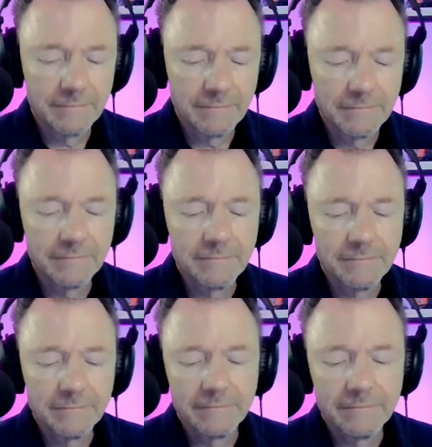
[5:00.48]

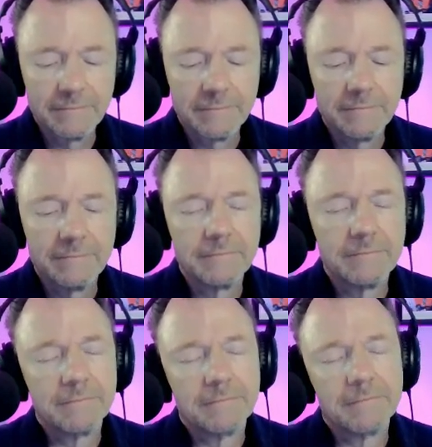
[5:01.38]

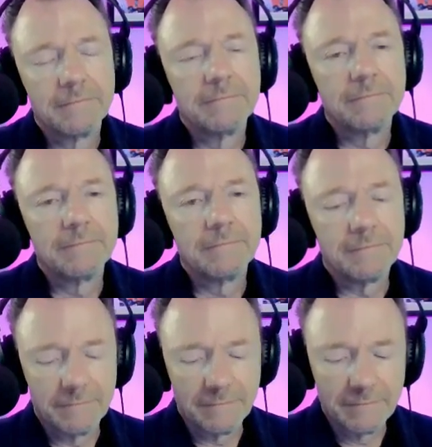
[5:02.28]

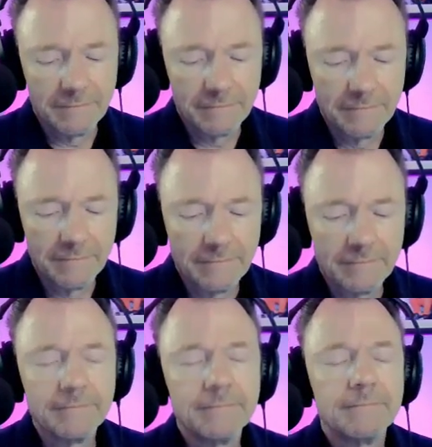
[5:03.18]

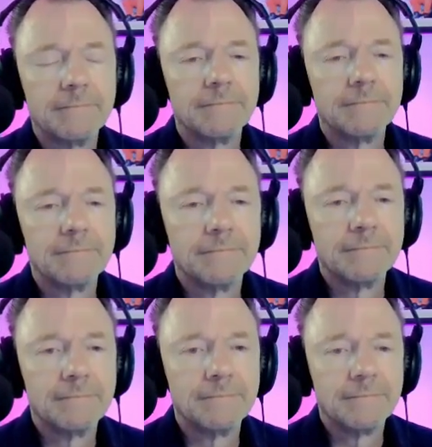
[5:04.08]

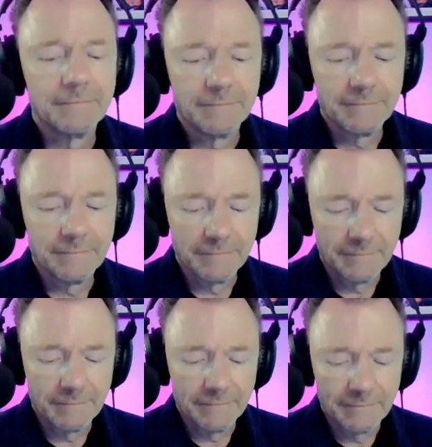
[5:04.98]

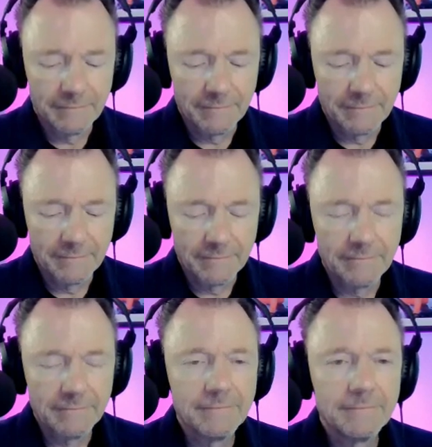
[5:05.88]

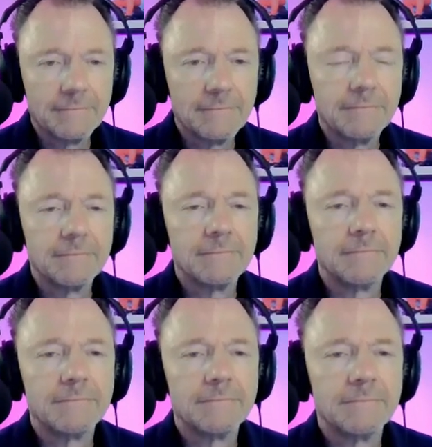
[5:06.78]

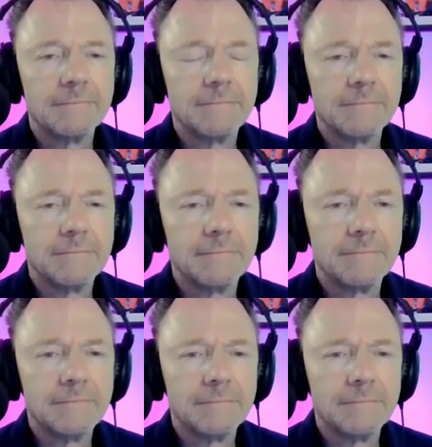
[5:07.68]
The person shown says nothing.